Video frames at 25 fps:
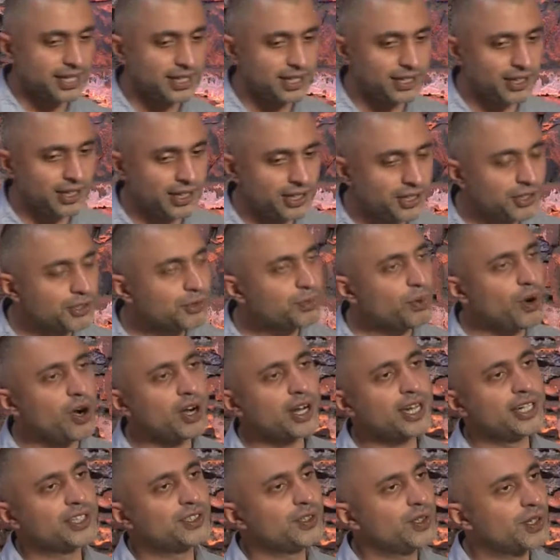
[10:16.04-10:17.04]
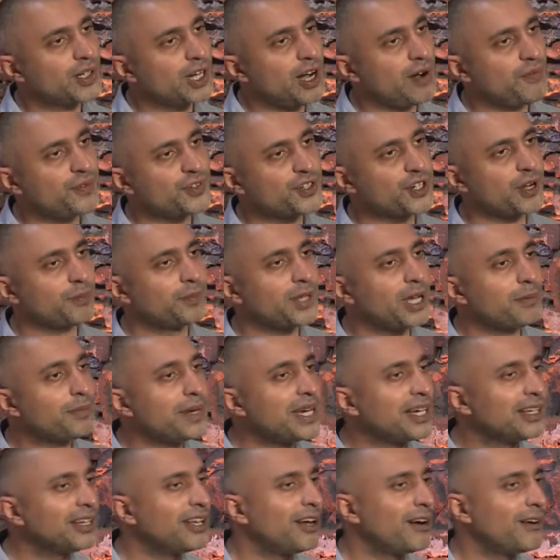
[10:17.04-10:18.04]
you'd walk into a coffee shop, there'd
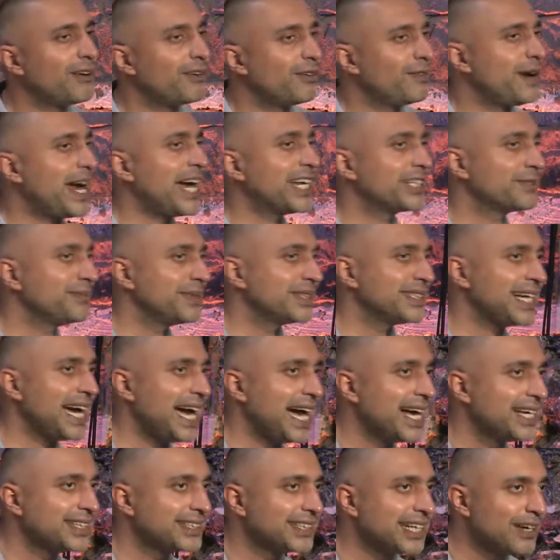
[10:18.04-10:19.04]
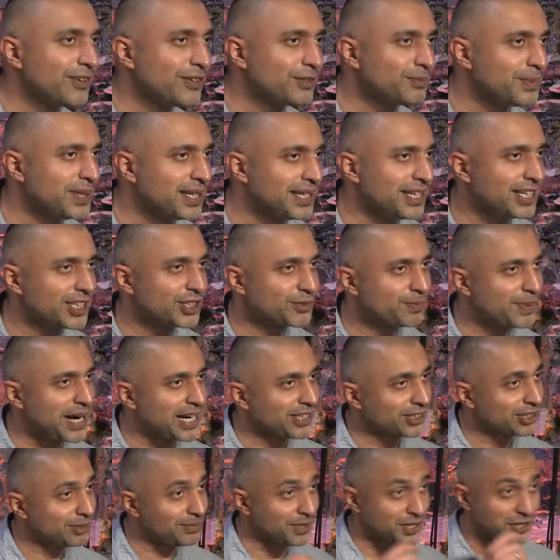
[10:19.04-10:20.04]
be a lot of razzmatazz. There would be the
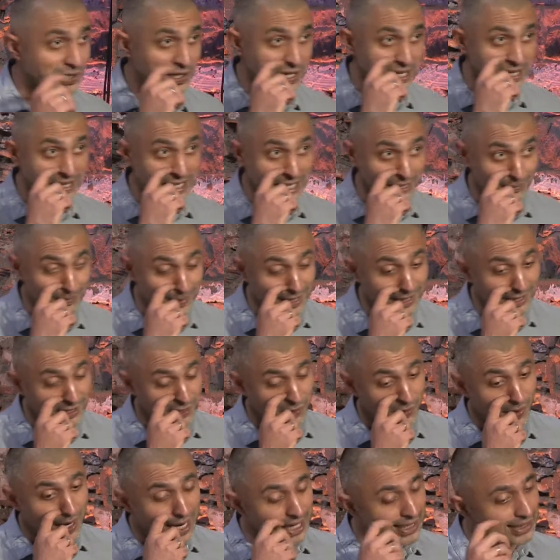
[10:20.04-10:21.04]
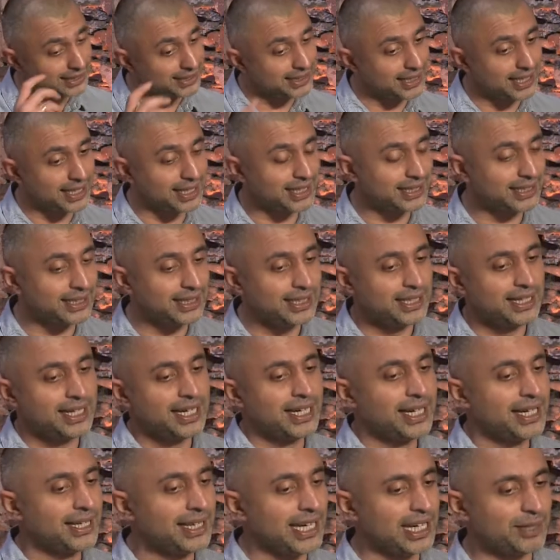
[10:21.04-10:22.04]
espresso machine, there'd be the grinder,
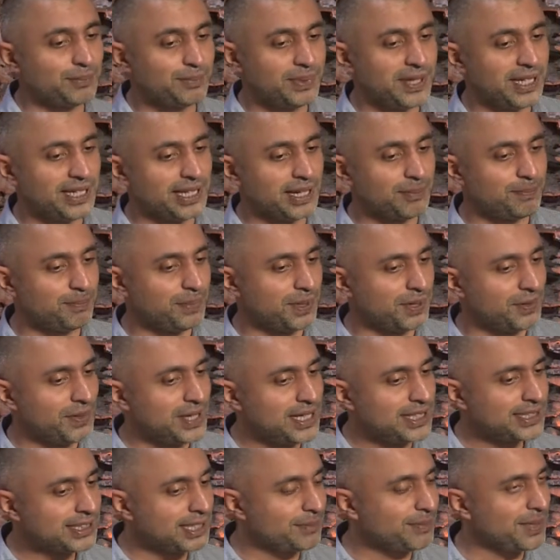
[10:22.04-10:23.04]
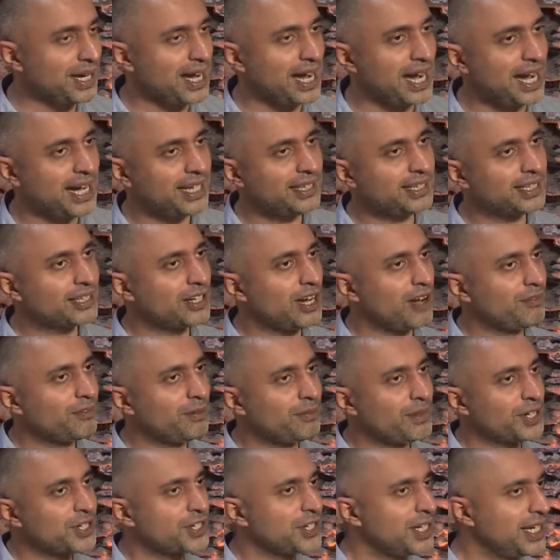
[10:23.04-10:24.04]
there'd be the barista behind the coffee
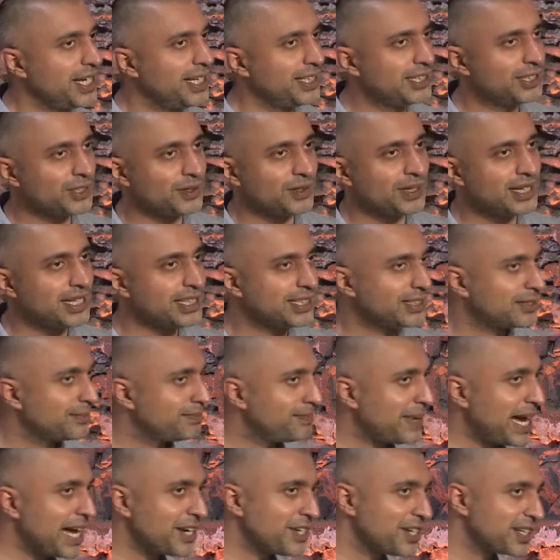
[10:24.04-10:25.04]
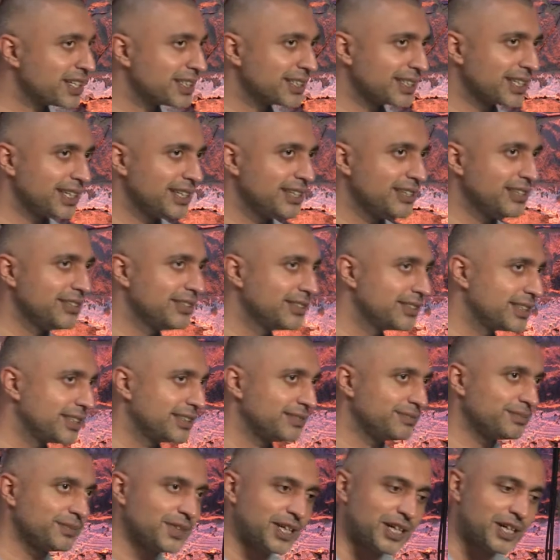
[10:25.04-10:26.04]
machine doing his magic skills,
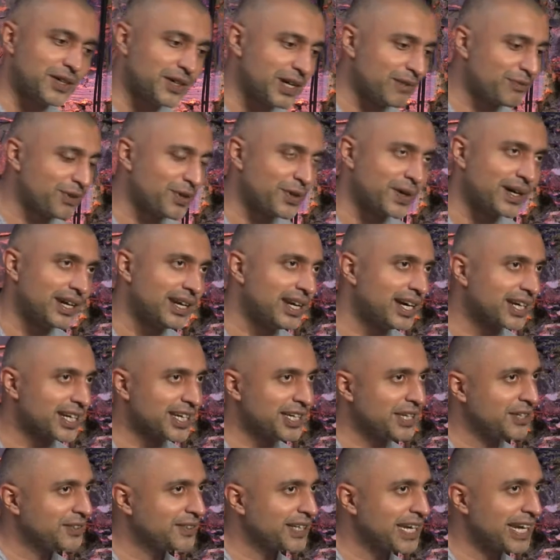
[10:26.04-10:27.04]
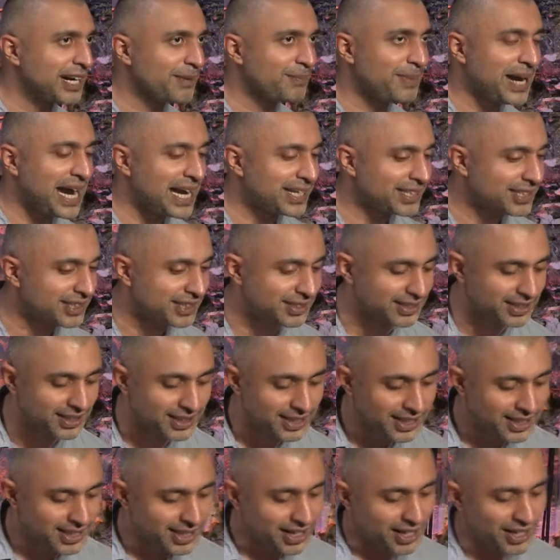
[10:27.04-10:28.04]
and you know, if you were lucky, you'd get a pattern
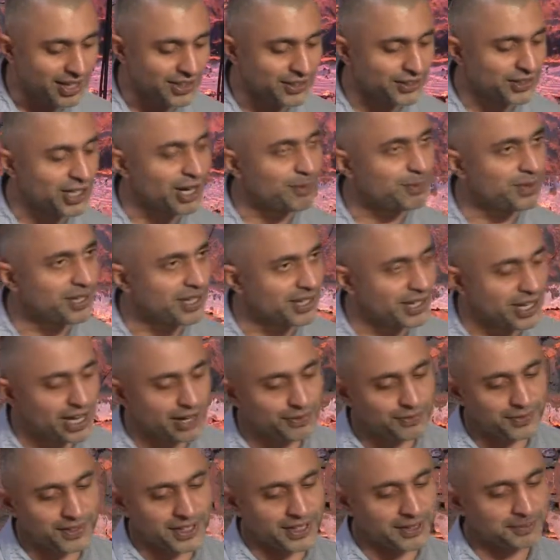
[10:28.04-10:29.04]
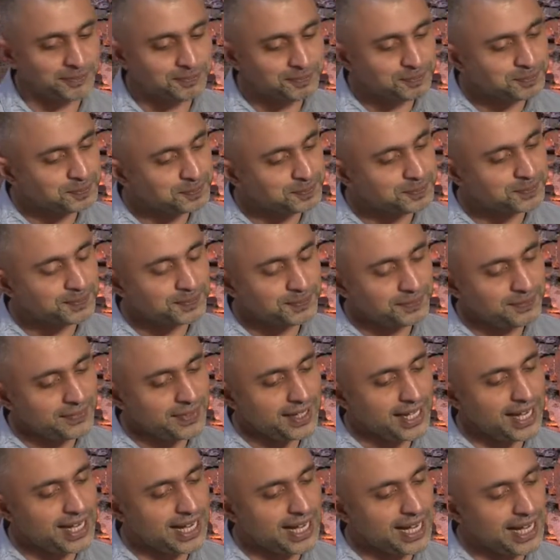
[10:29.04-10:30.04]
on top of the coffee.
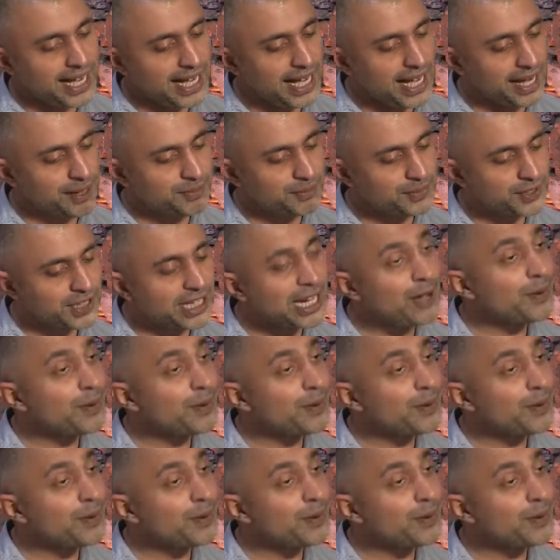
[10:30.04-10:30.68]
Um, so